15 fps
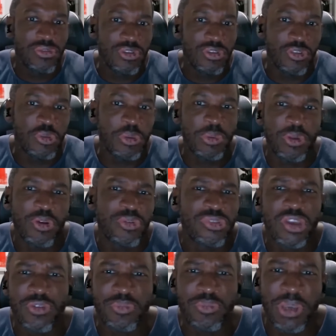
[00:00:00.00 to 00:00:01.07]
these people
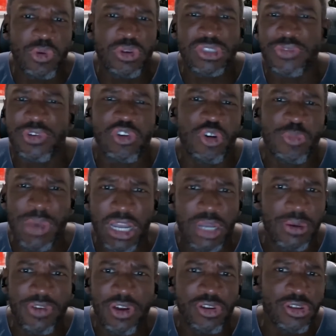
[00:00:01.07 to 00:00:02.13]
Bitcoin's never going back
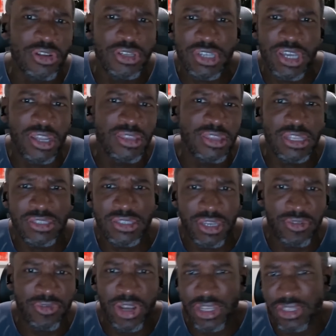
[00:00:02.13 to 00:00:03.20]
above 110. That's
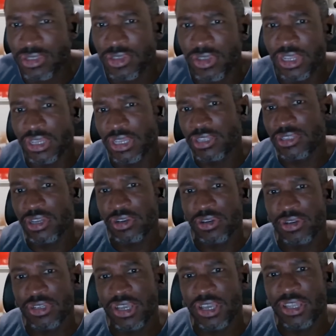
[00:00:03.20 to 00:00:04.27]
it, right? So then it hits
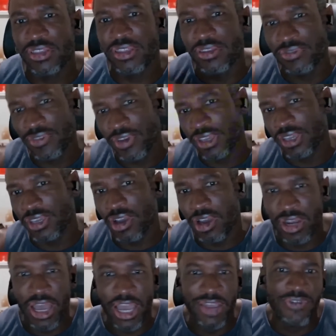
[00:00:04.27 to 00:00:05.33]
110, then fucking
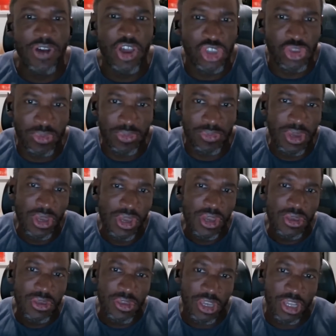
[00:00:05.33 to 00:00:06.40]
on high volume
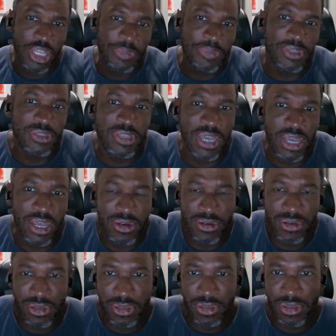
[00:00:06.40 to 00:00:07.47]
eclipses that.
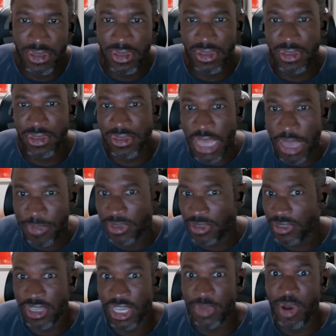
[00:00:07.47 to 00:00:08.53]
That means
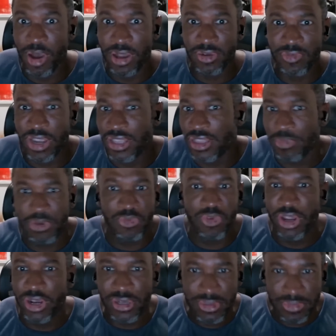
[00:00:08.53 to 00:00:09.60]
it's game on, right? And then we
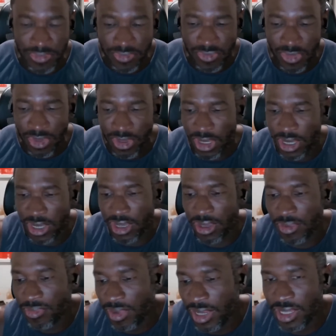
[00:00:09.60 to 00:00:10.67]
run,
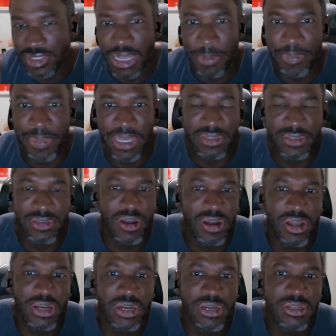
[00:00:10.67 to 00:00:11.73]
and it's not based
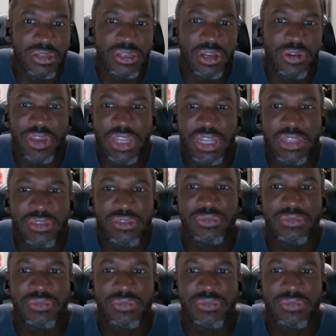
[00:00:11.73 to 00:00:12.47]
on any